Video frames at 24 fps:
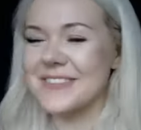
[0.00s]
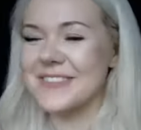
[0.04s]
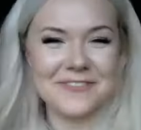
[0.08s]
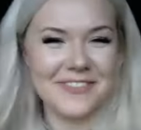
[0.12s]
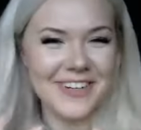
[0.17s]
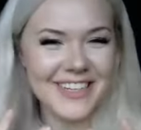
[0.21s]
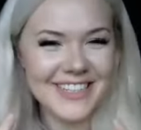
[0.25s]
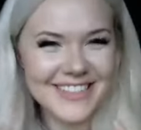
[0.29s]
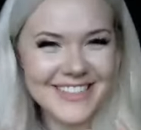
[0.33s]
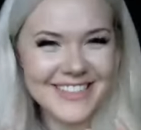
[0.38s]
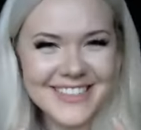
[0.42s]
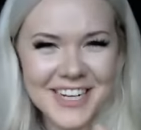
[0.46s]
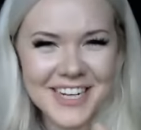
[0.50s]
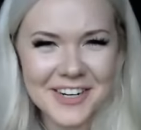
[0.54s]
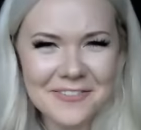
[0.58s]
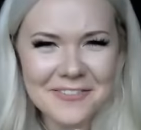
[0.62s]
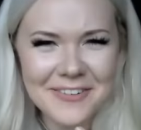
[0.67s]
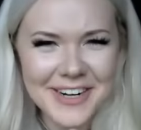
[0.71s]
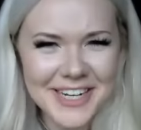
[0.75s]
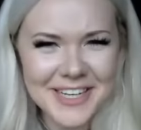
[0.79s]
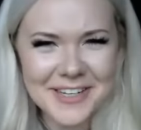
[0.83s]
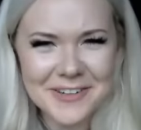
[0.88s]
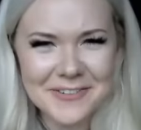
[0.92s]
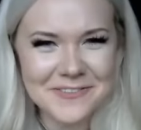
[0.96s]

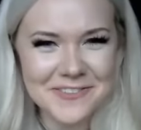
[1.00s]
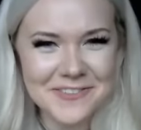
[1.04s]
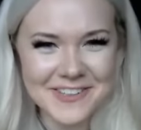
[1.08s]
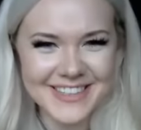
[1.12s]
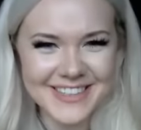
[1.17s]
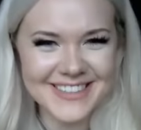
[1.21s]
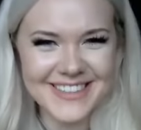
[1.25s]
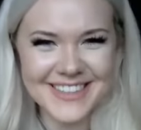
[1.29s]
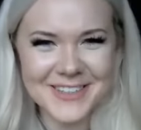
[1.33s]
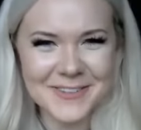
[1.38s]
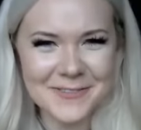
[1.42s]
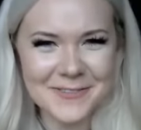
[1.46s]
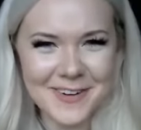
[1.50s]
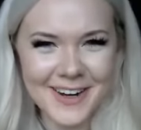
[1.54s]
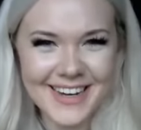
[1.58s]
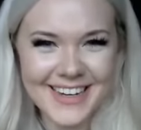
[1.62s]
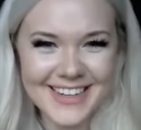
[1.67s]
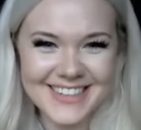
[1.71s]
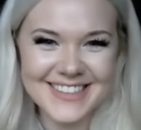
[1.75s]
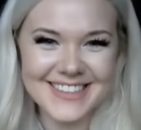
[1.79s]
rediscovering your voice in a way.